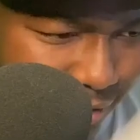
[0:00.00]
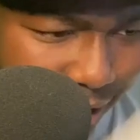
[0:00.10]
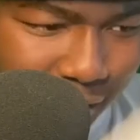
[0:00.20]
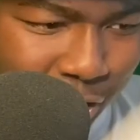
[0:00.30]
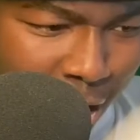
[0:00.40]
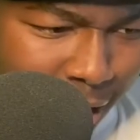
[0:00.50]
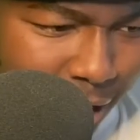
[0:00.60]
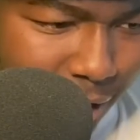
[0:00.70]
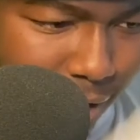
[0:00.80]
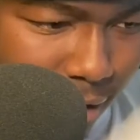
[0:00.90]
That's
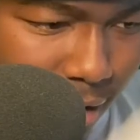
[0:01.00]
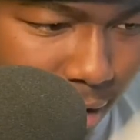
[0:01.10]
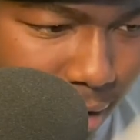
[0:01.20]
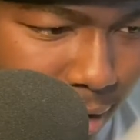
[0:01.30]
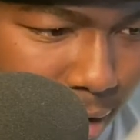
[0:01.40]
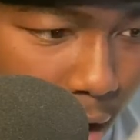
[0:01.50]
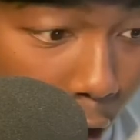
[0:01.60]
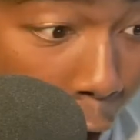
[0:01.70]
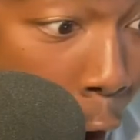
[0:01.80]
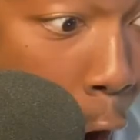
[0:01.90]
cheating.
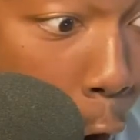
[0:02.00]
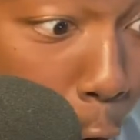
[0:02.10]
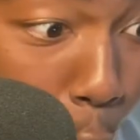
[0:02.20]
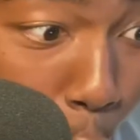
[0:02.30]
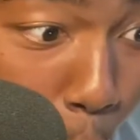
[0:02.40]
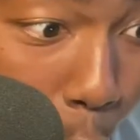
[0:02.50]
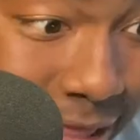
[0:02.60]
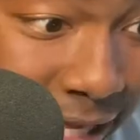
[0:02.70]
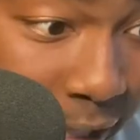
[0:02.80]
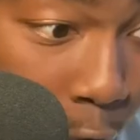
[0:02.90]
Oh, I
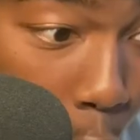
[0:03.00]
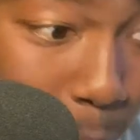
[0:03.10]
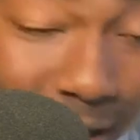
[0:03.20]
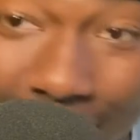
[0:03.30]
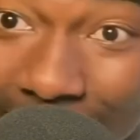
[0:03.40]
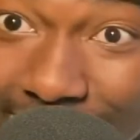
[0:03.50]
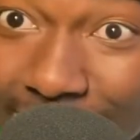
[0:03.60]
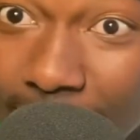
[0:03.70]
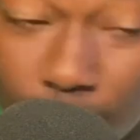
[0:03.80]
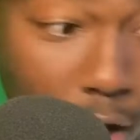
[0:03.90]
think his homie kicked
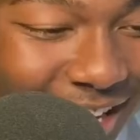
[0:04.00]
it.